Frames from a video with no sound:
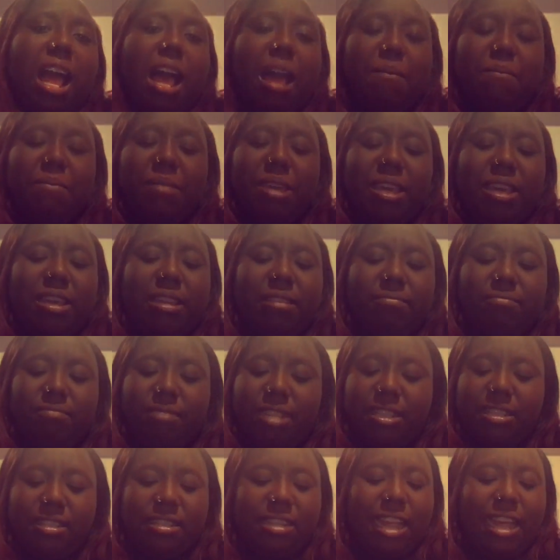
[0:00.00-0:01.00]
I mean,
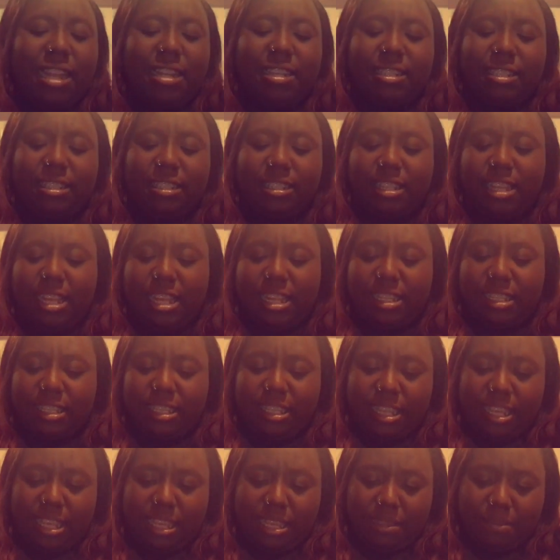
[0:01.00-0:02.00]
it's not
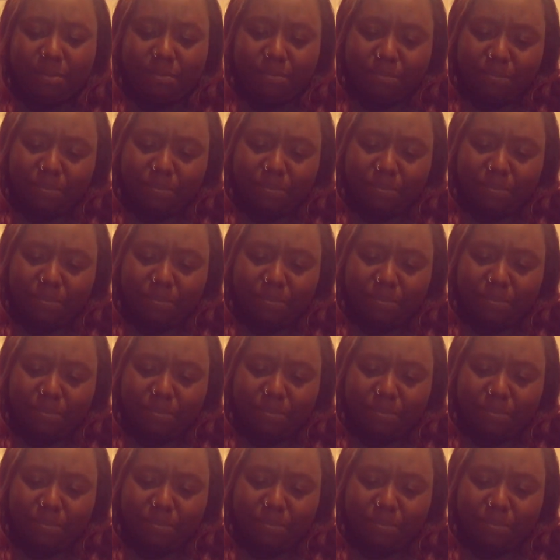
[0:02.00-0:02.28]
disgusting,